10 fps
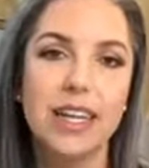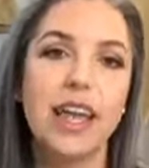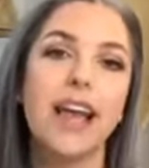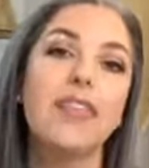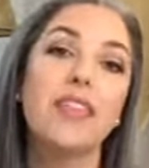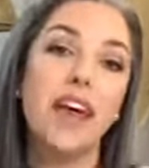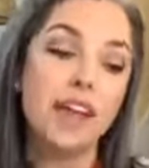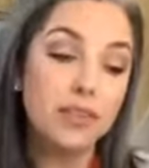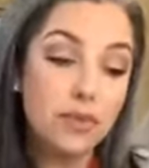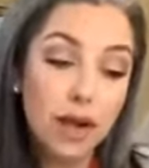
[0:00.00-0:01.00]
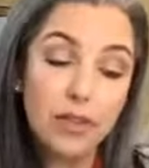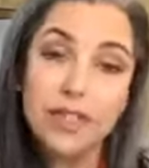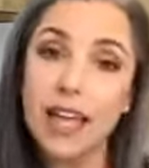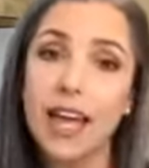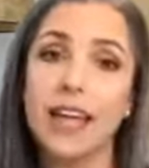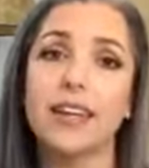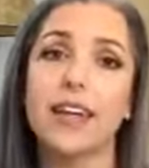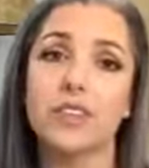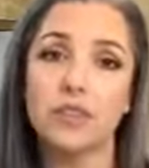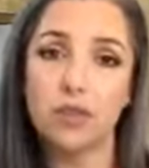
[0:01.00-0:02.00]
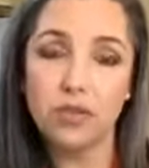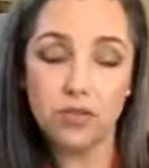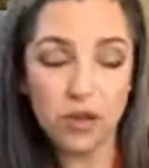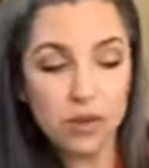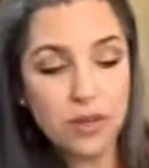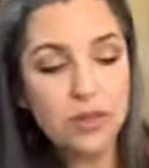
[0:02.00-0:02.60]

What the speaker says: And then throughout the day, as you go forward,